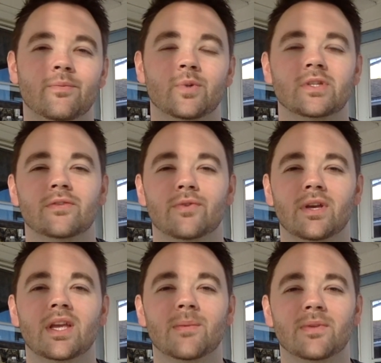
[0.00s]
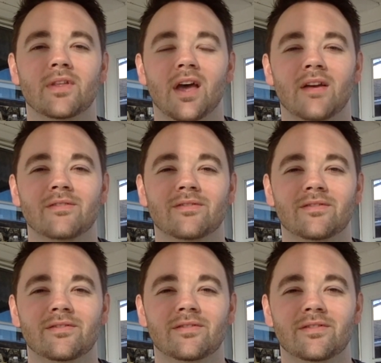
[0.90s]
We'll see if we can keep to that.
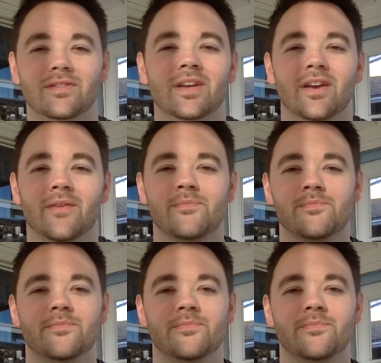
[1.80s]
Take care.